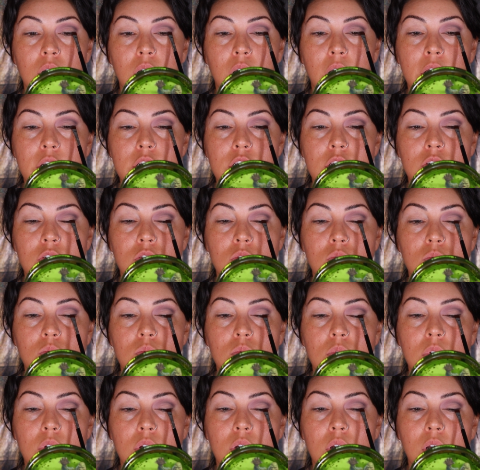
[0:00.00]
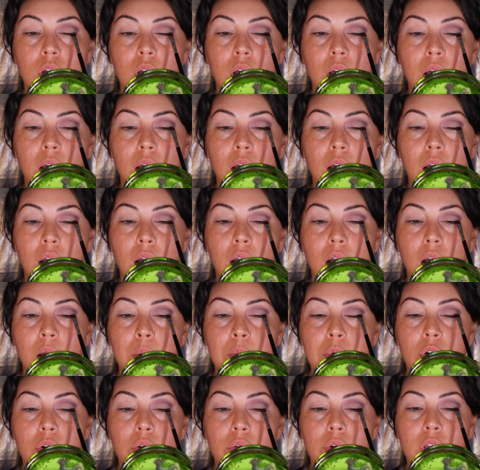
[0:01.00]

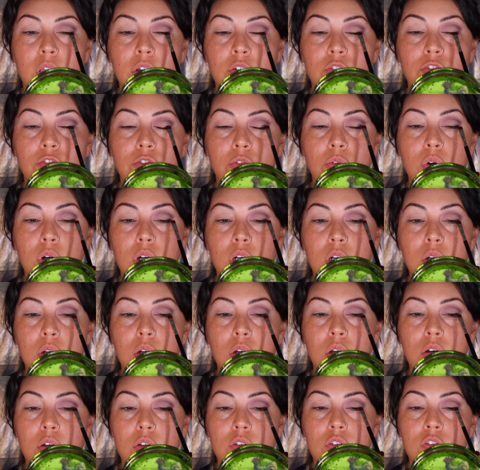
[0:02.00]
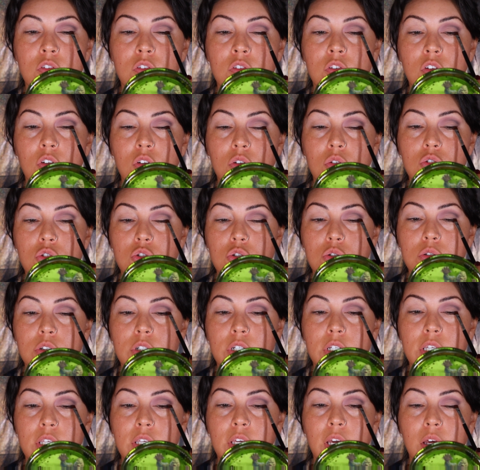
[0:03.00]
I'm going for
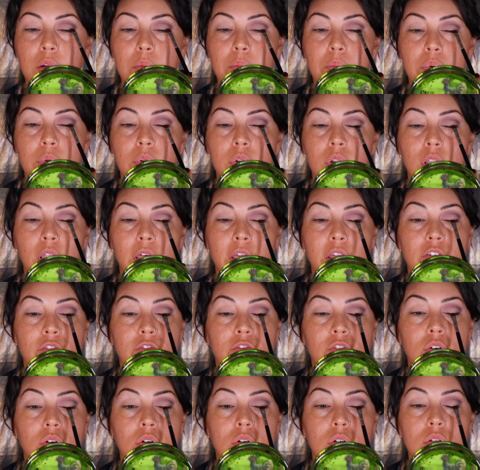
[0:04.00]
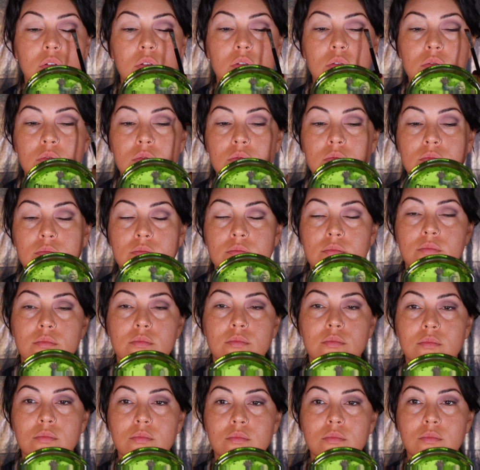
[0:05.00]
sultry yet playful.
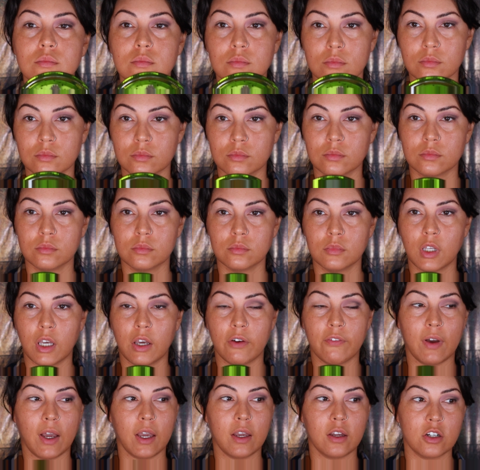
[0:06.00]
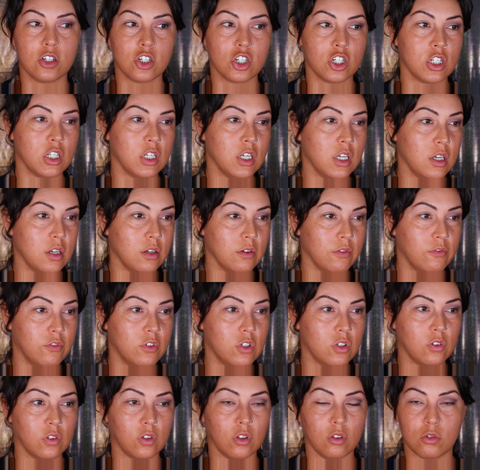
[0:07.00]
Have I achieved
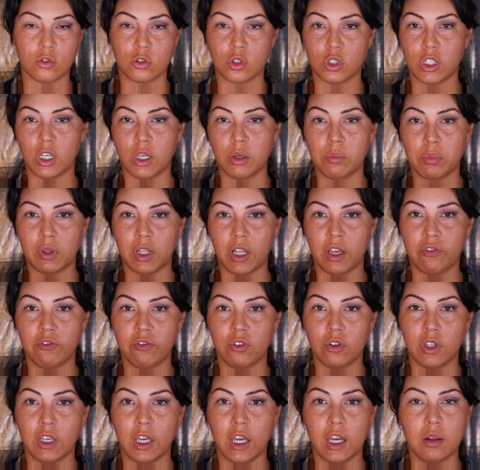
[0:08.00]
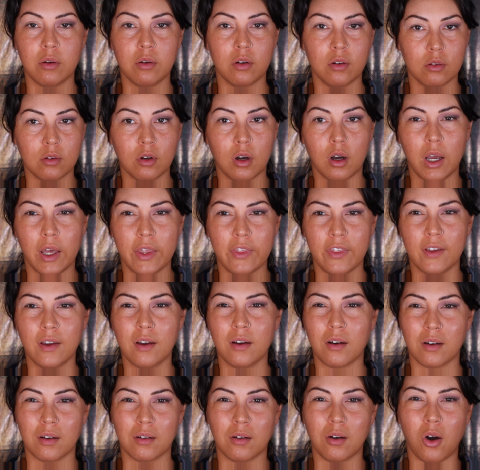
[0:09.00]
sultry yet playful yet? I
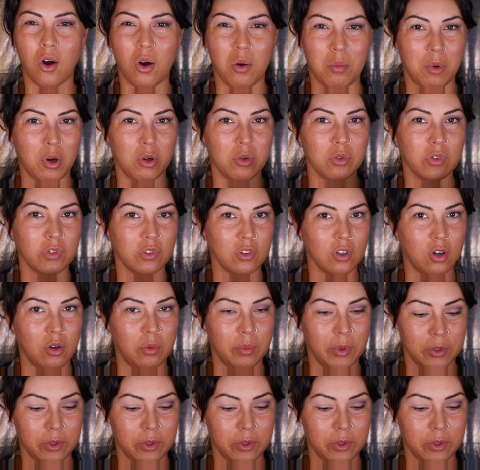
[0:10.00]
think almost.